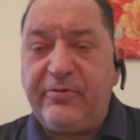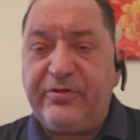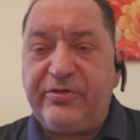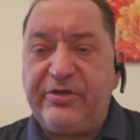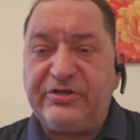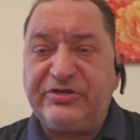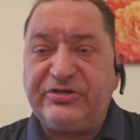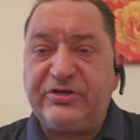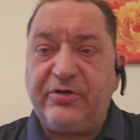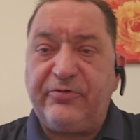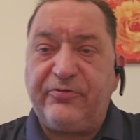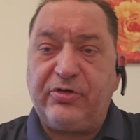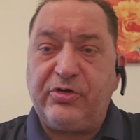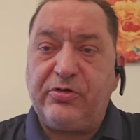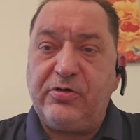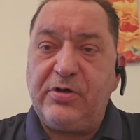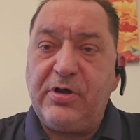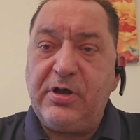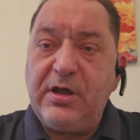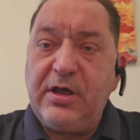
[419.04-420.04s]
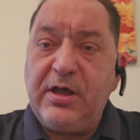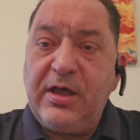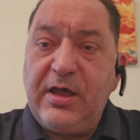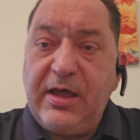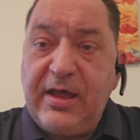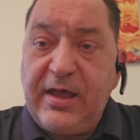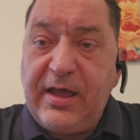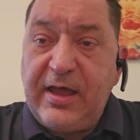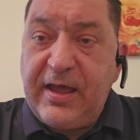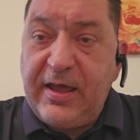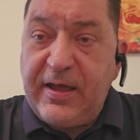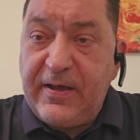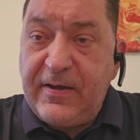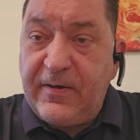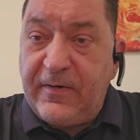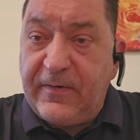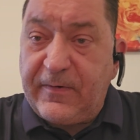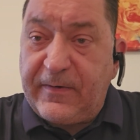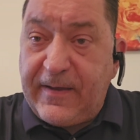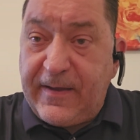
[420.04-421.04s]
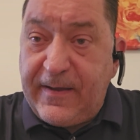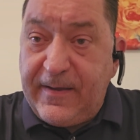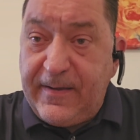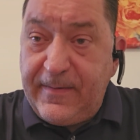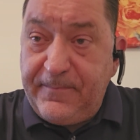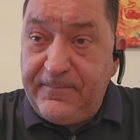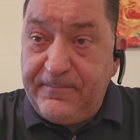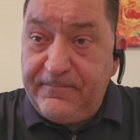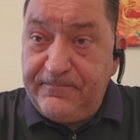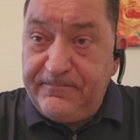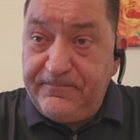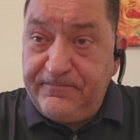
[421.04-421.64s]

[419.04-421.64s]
with this interview. Okay?